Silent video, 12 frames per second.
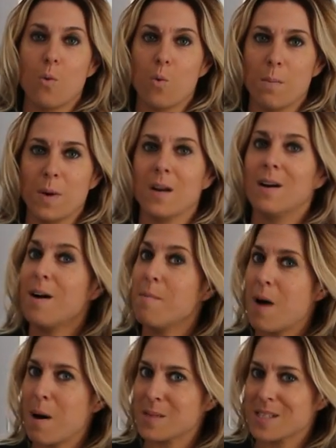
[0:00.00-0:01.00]
a woman, a
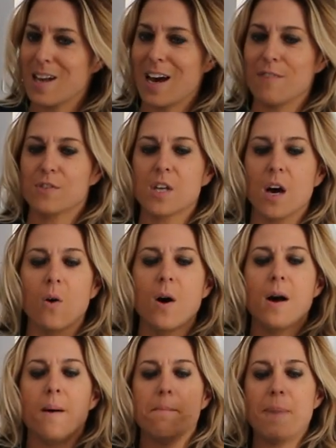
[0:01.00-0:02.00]
mom's life. So
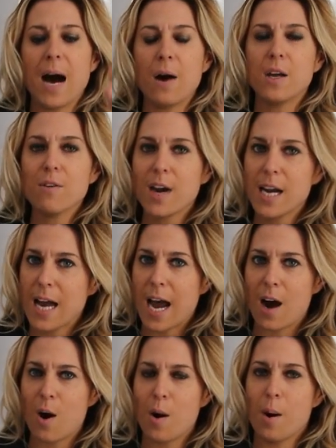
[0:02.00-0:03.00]
Bounty right
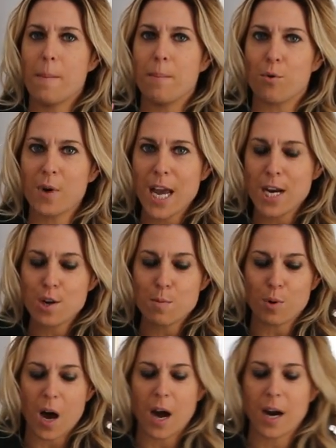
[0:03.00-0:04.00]
now, brand new
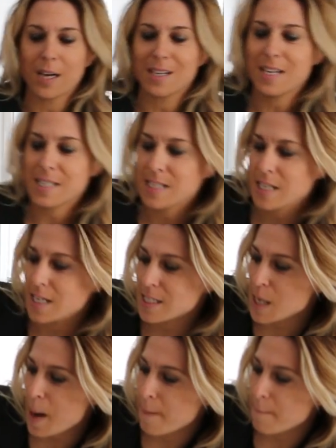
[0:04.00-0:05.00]
product. This
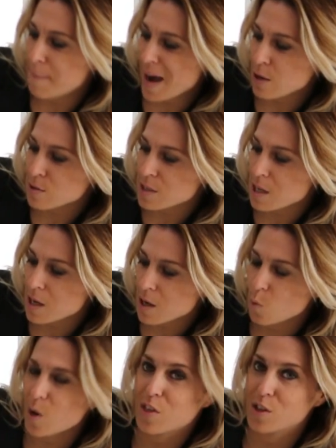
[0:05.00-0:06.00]
is Bounty
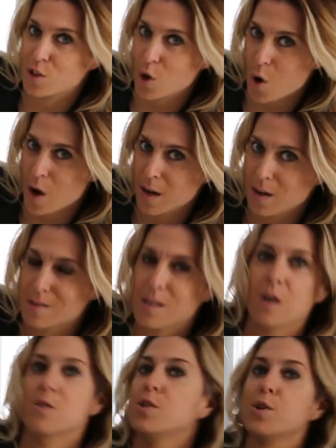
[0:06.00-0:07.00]
with Dawn.
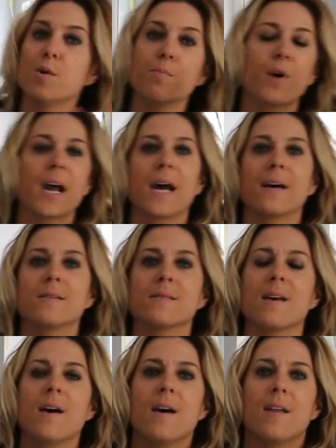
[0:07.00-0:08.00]
So two
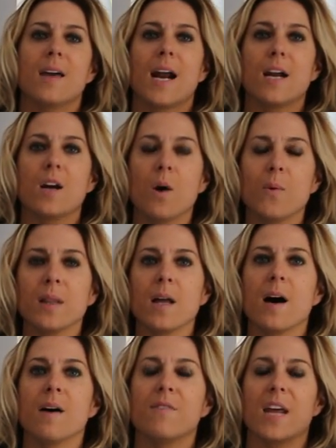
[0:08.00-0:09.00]
brands that I know and
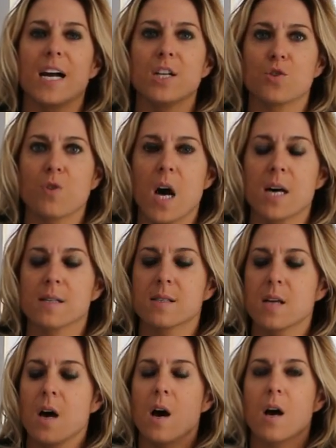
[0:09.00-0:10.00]
love, that I
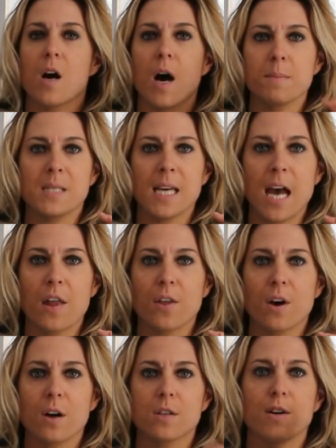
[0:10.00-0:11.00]
trust, come
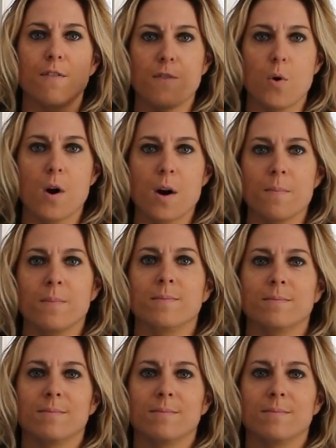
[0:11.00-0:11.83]
together to form